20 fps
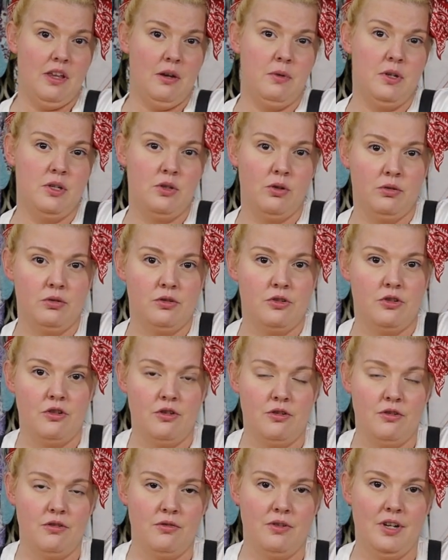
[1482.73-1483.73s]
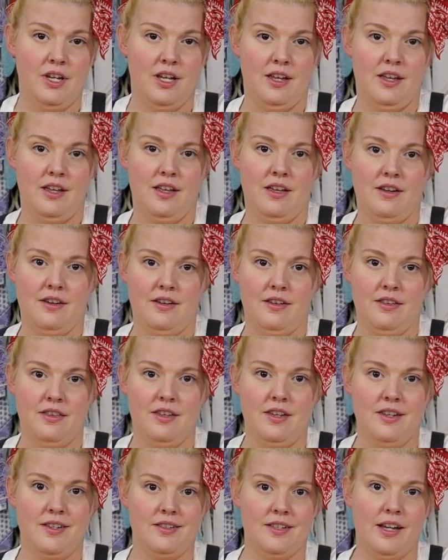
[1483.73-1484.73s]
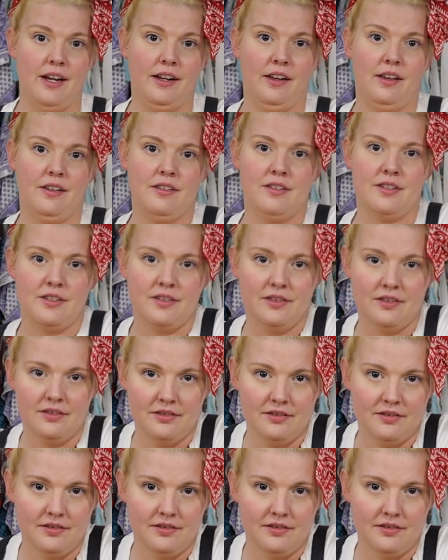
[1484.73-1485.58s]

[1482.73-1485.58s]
that we told you in the second